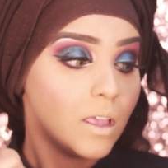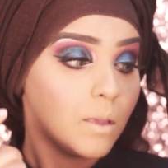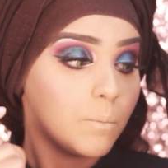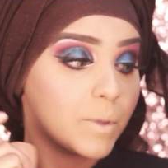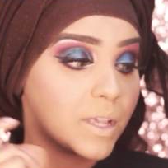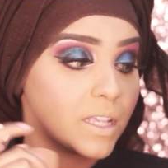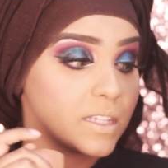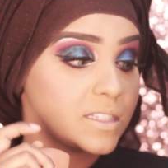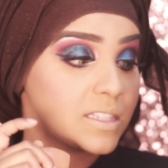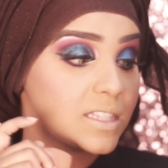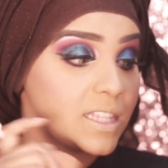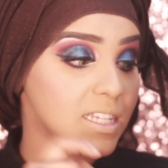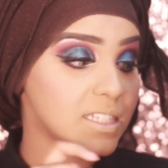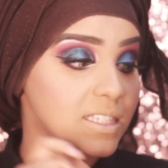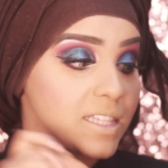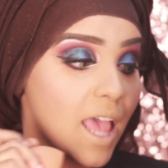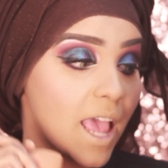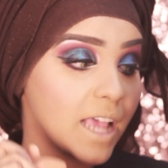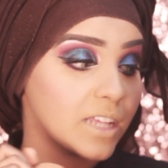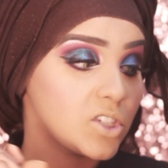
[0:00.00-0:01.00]
because
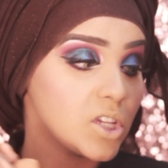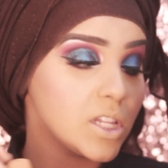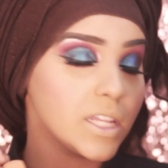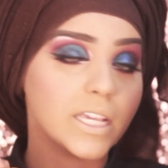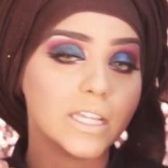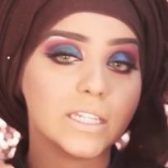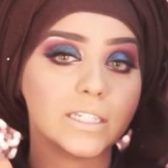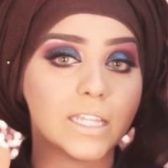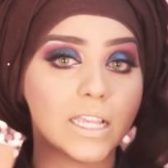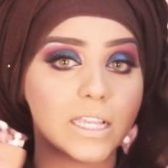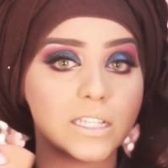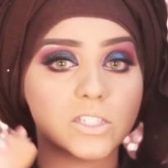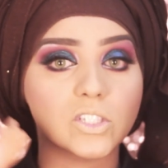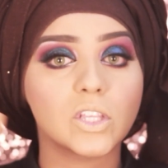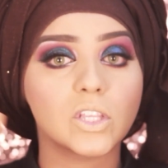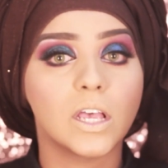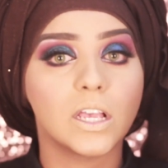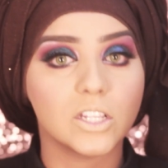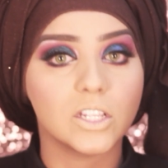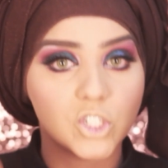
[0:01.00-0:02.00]
this actually
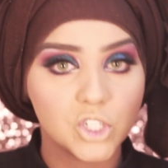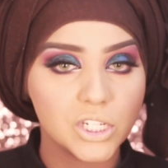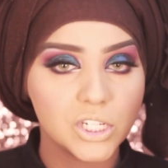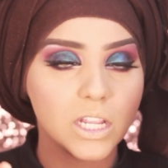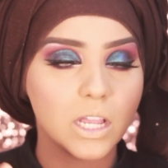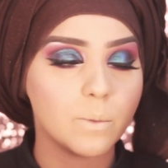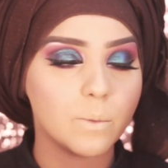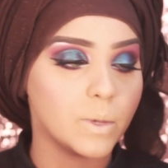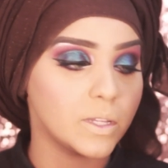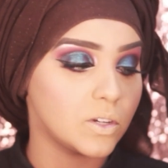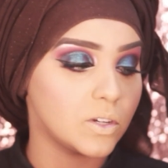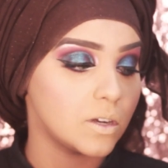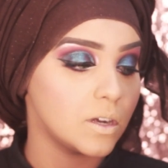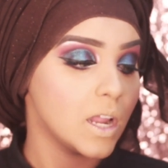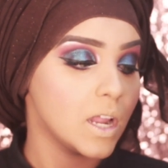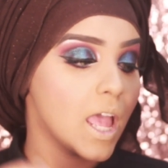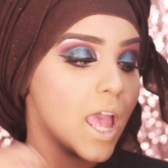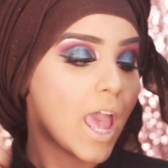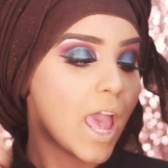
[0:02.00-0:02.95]
contains shea butter,